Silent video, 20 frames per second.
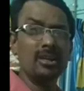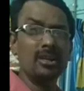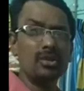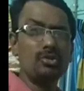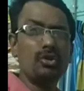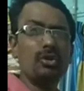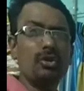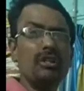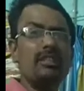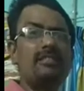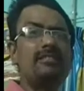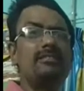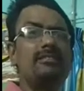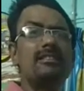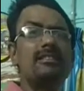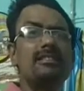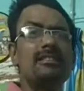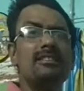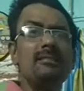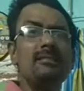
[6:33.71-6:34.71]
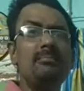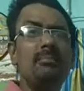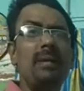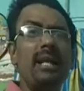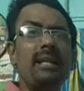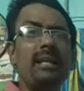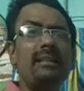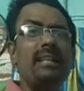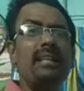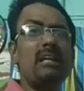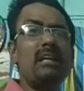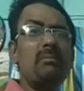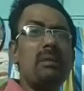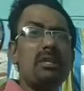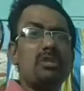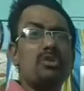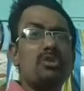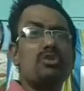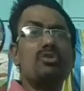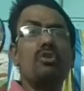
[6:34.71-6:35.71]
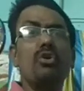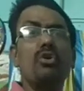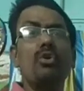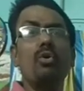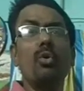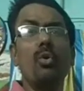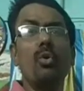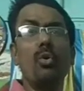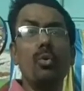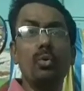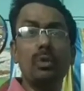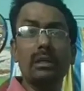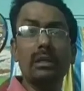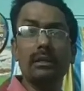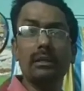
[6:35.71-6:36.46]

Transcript: So it doesn't play that much role.